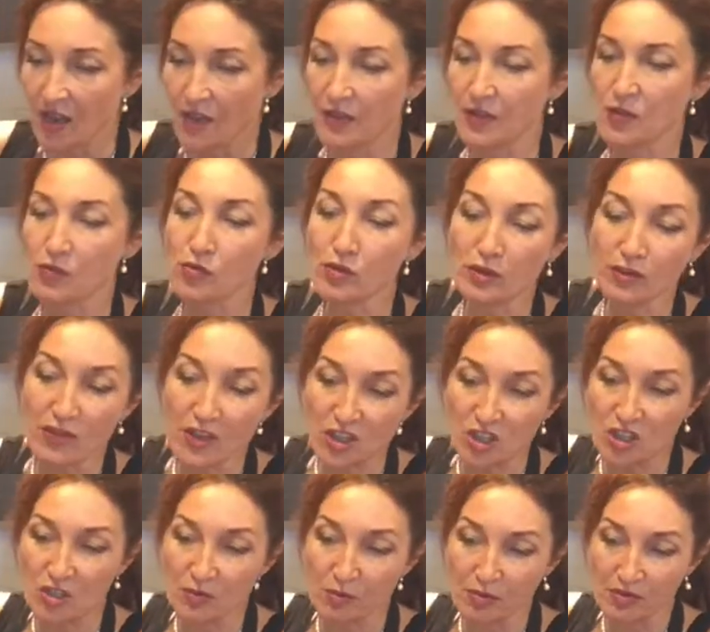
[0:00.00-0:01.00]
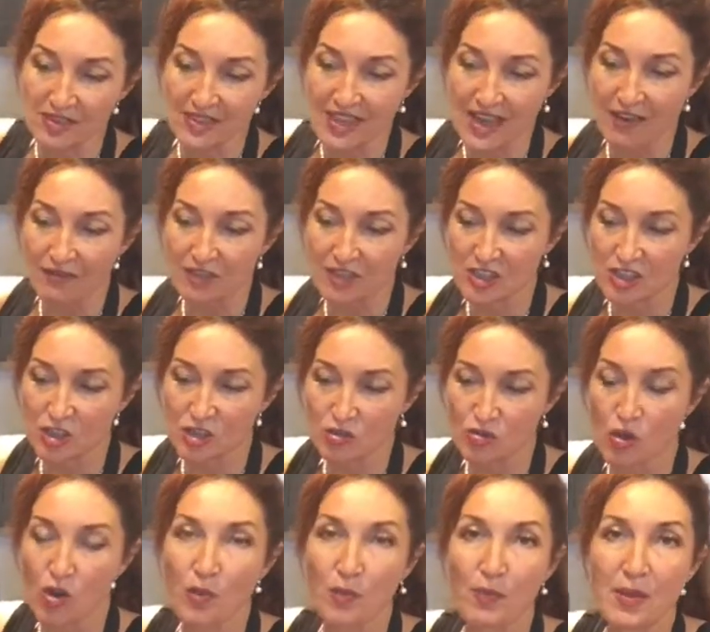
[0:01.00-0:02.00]
The root vegetables, they have the
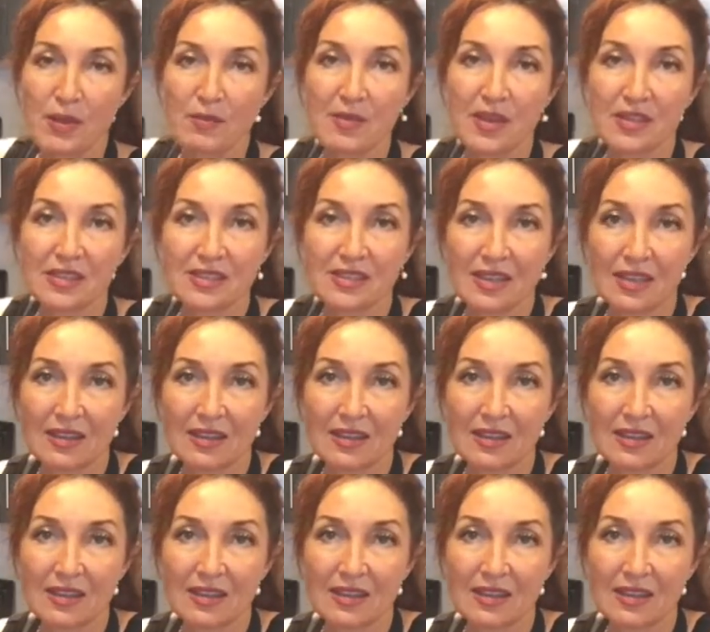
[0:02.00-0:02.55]
strong pigments.